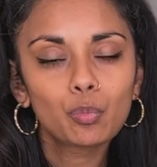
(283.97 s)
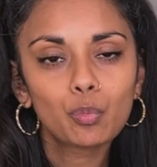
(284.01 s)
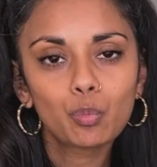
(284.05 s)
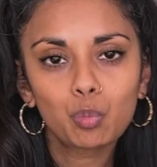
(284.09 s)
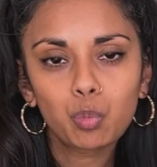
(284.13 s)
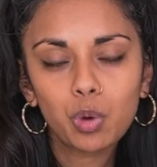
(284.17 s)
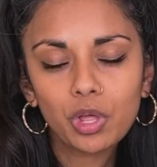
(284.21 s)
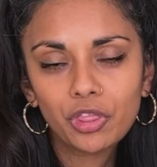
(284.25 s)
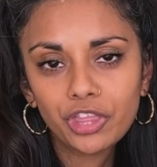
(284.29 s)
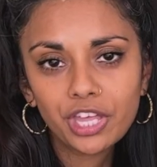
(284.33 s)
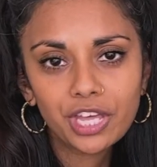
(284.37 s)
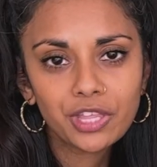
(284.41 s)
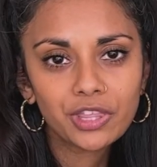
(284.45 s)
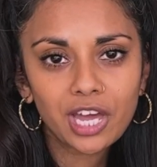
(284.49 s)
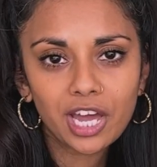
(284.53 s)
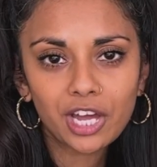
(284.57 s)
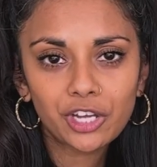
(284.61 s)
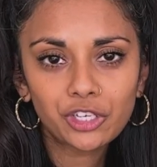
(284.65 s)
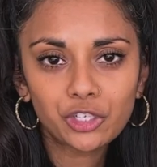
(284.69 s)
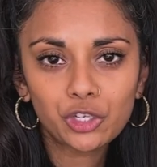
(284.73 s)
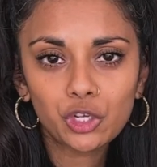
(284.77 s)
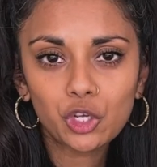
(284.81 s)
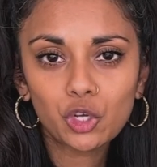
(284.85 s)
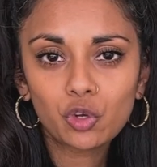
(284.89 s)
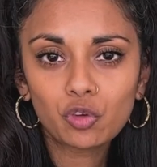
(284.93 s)
One thing that I
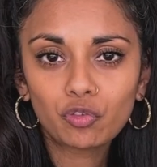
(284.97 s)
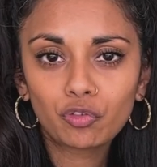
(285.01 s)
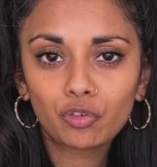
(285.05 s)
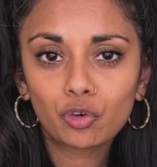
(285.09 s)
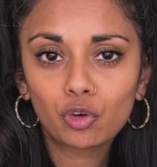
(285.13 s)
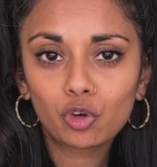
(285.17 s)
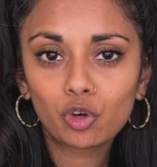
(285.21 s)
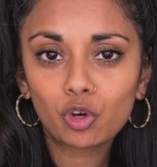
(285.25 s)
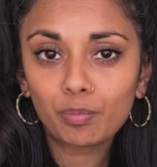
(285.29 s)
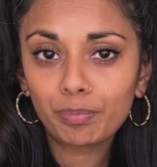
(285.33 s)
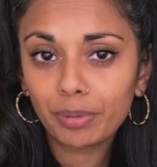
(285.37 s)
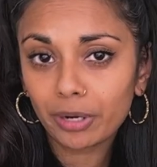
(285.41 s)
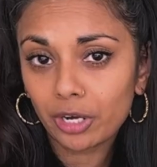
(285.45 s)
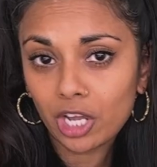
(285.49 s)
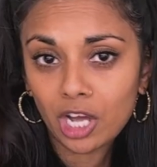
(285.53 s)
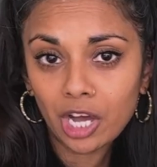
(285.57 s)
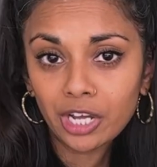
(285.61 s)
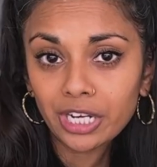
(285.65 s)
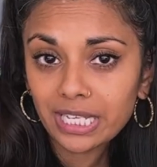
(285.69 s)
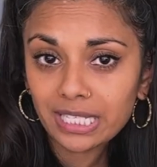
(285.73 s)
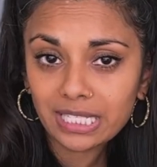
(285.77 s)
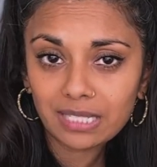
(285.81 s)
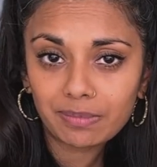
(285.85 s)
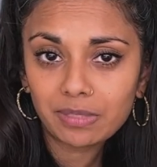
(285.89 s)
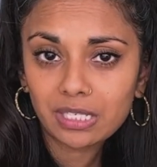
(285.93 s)
do for
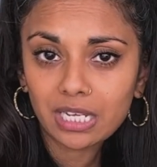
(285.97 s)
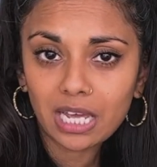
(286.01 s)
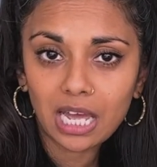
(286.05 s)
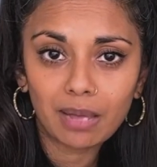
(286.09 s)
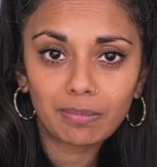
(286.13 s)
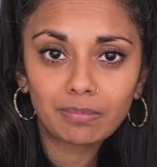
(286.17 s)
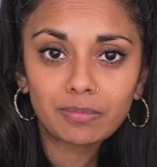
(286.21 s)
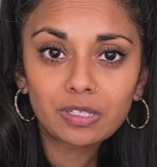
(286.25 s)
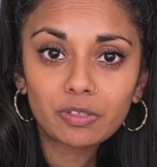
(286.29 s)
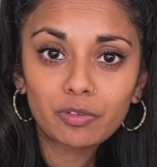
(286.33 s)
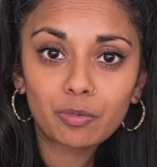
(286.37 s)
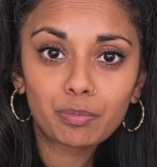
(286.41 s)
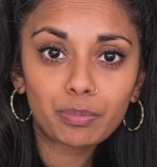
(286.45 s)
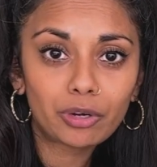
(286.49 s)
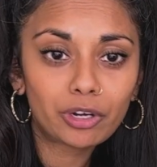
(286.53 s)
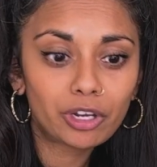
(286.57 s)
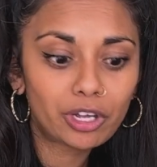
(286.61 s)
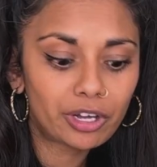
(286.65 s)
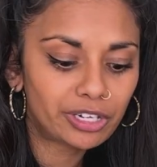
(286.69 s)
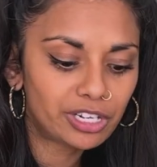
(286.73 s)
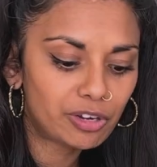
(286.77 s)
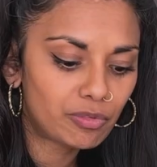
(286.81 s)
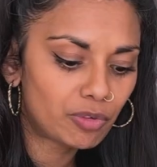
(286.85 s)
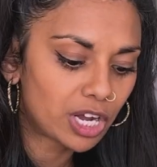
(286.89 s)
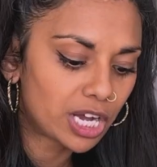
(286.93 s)
biryani sometimes, with
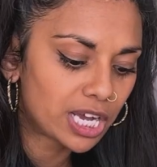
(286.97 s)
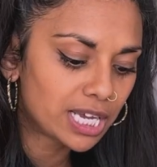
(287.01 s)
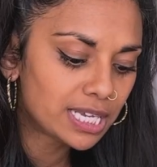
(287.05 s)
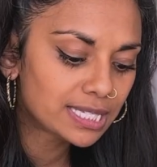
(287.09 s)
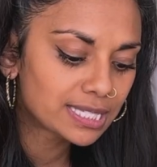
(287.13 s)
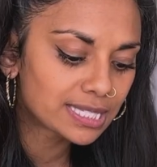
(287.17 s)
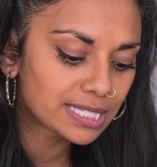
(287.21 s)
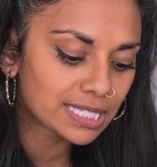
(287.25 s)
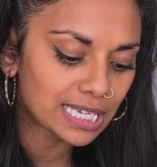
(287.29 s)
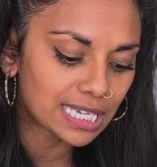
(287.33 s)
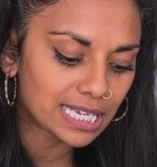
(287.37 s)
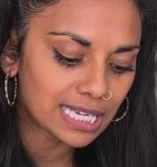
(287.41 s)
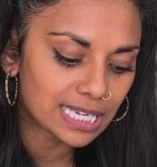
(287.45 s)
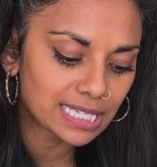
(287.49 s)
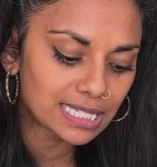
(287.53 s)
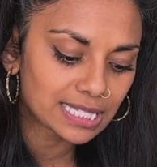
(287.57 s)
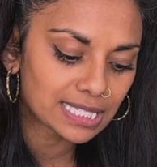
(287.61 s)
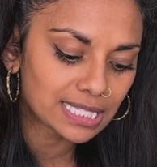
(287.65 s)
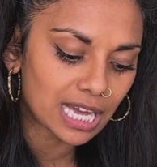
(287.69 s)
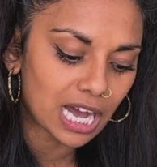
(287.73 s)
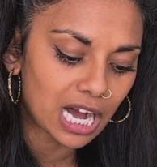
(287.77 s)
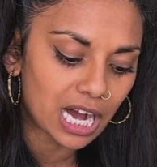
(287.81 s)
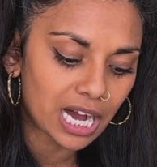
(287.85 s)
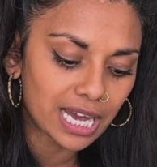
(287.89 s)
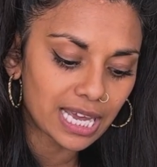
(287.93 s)
biryani rice, is
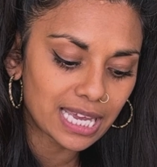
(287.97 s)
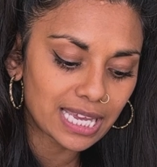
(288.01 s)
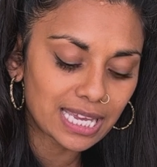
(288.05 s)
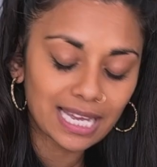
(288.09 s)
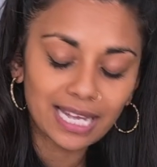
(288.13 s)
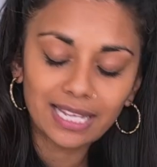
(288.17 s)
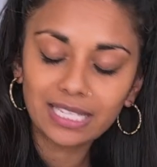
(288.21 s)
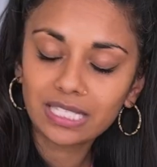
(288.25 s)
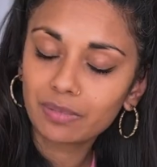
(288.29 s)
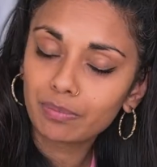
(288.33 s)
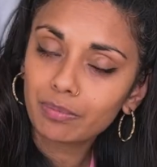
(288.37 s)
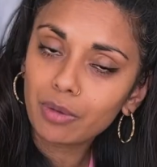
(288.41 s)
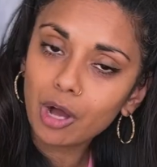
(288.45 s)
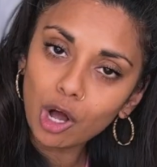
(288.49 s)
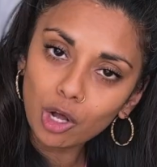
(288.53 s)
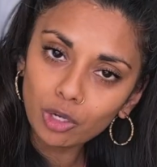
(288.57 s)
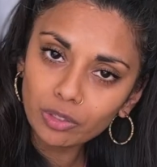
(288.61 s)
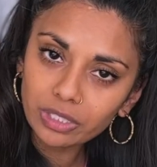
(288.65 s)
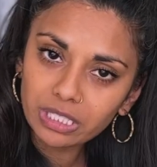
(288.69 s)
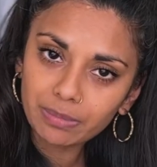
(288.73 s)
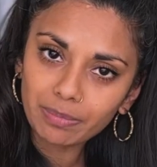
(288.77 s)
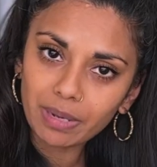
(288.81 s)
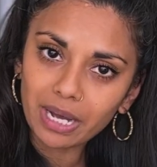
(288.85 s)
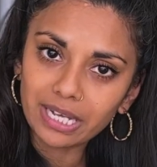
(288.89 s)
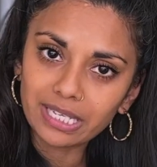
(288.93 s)
I get some whole
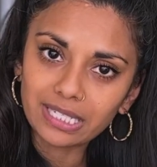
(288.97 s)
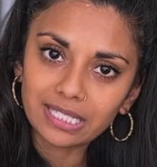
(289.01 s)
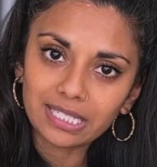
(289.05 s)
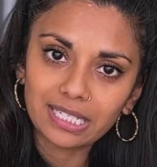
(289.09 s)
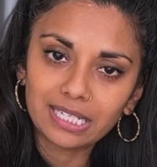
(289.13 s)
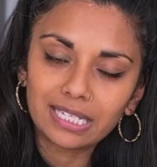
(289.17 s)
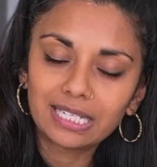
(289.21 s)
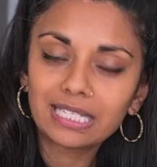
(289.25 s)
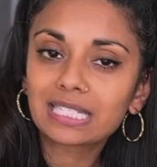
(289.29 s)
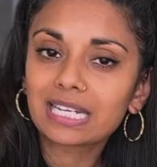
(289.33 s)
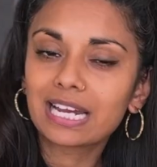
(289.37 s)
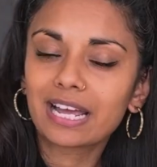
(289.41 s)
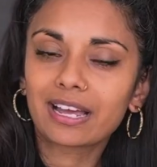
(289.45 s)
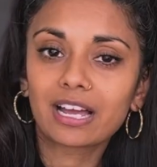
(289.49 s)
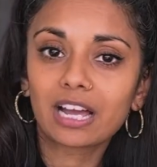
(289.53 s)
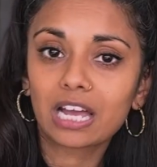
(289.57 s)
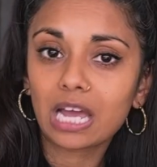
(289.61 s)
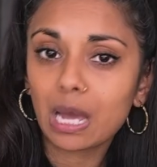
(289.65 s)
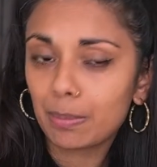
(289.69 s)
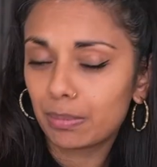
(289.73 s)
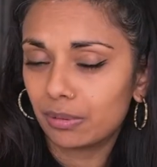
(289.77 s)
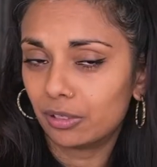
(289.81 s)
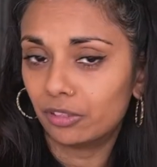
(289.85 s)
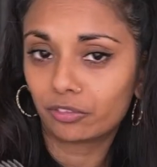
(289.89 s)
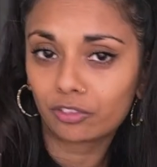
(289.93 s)
spices, like a
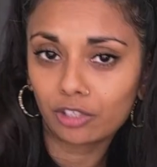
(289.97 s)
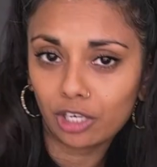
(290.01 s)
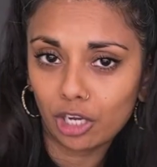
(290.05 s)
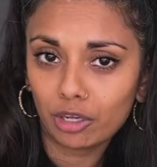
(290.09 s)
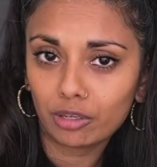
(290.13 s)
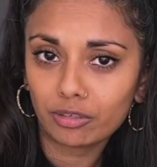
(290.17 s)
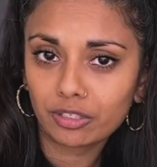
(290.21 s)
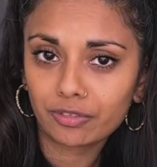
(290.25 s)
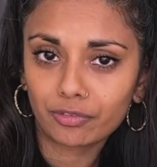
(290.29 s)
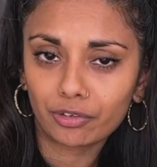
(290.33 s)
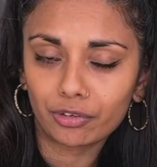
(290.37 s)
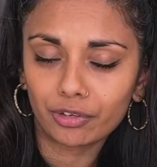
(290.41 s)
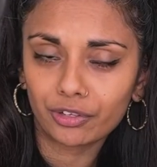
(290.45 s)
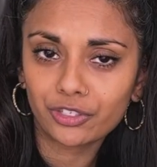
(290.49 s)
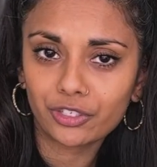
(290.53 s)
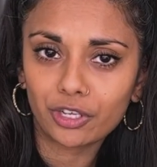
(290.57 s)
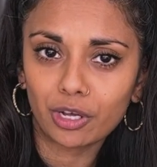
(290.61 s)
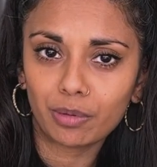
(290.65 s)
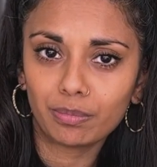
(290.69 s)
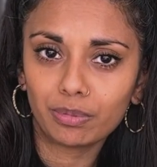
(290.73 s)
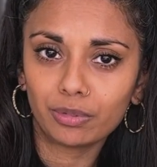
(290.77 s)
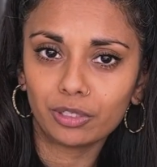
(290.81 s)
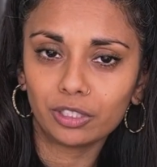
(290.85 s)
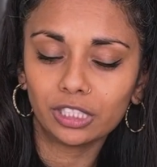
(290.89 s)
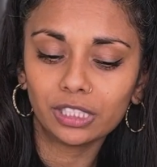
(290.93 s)
couple of cloves, for
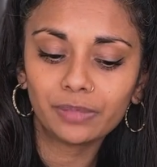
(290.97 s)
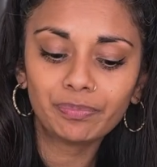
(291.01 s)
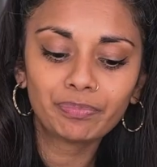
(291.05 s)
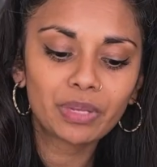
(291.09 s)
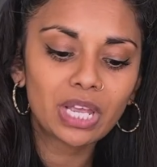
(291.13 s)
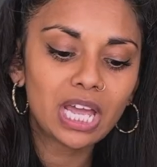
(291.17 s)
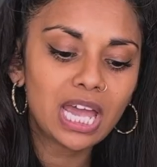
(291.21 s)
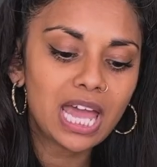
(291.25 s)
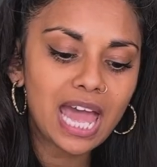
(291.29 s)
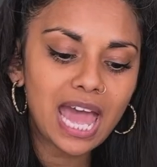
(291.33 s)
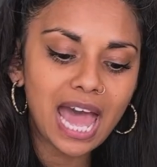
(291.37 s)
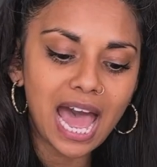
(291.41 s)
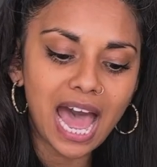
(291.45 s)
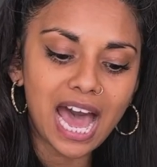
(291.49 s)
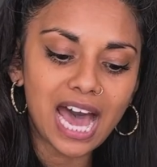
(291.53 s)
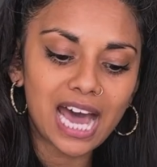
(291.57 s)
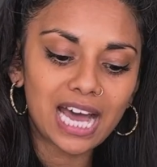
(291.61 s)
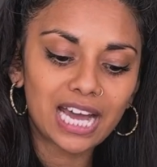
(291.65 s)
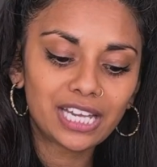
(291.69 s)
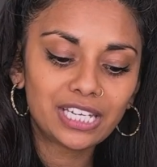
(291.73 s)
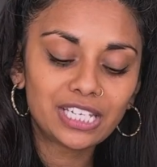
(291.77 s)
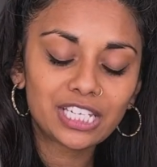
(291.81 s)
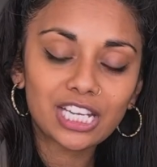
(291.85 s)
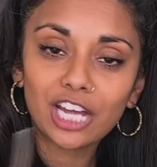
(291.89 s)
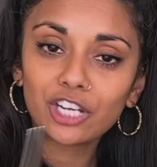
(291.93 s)
example,
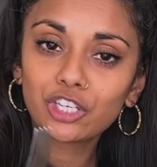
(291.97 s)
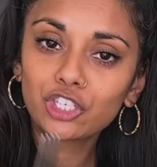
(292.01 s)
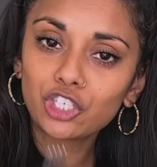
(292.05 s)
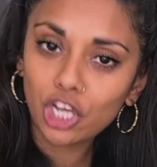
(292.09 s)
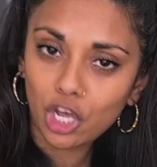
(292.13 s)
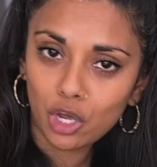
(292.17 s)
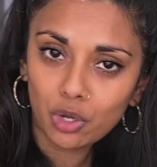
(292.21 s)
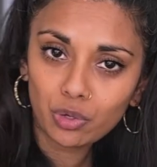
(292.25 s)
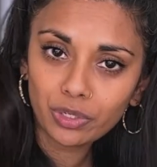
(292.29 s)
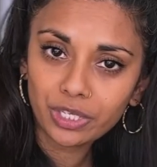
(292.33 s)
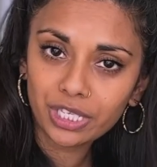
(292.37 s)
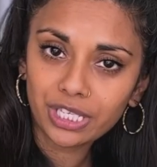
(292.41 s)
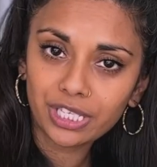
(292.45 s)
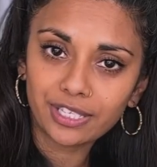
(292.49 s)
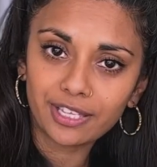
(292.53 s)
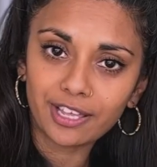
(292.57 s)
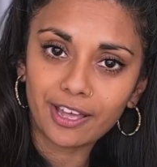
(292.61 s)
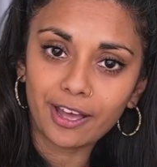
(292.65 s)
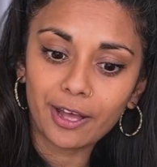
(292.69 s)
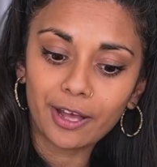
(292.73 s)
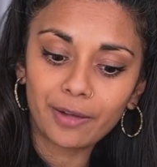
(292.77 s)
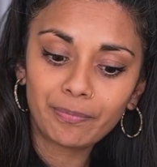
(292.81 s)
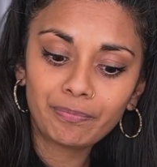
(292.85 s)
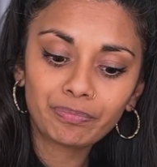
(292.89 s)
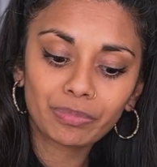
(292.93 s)
and I toast
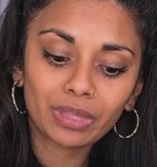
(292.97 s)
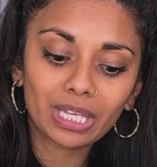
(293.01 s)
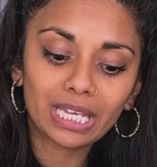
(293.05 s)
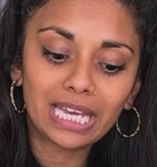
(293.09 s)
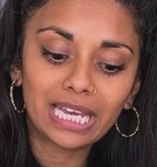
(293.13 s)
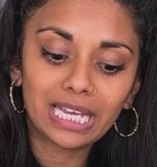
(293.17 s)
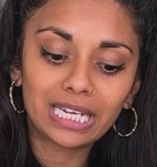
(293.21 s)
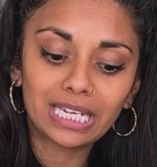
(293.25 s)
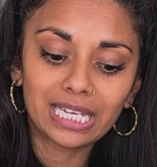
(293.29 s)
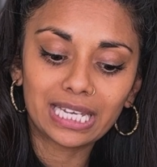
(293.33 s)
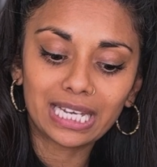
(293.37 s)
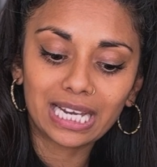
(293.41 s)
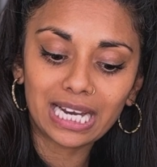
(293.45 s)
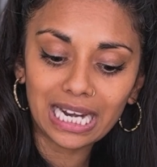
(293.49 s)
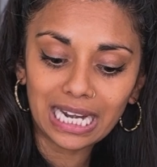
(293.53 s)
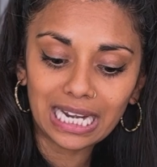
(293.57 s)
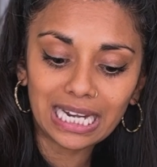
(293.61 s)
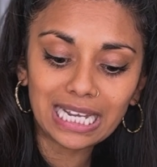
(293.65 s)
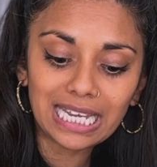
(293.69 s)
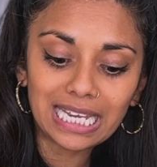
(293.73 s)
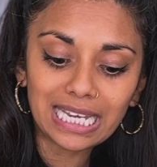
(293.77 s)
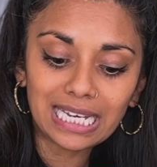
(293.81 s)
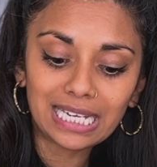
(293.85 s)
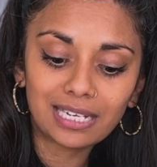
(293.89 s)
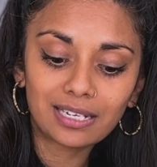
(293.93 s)
them in a
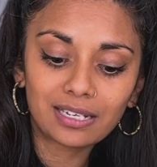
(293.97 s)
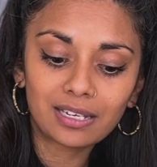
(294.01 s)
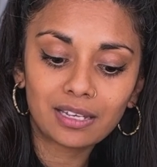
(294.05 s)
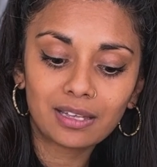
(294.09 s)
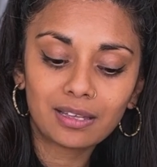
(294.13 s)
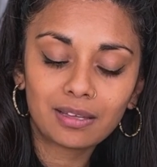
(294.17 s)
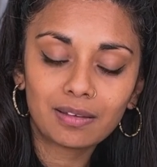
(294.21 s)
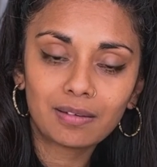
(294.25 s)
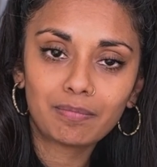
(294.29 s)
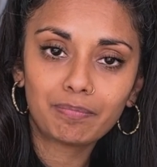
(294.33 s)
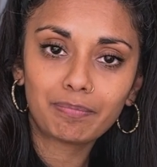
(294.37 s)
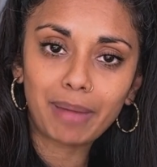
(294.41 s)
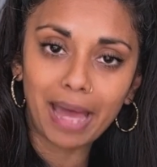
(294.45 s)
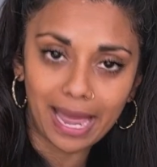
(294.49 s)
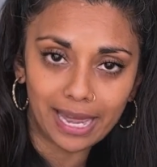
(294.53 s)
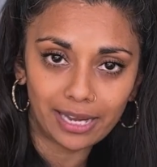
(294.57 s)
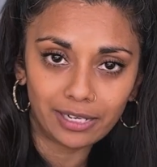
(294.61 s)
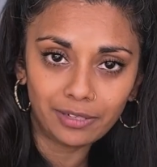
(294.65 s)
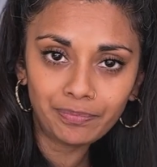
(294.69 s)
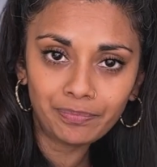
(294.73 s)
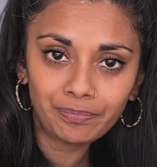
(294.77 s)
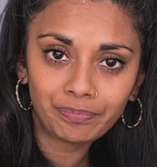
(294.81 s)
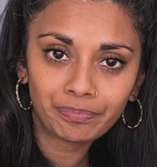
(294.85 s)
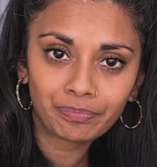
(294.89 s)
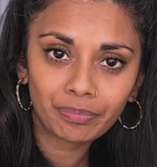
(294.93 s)
clean
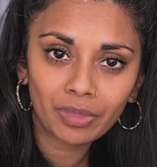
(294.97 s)
pan.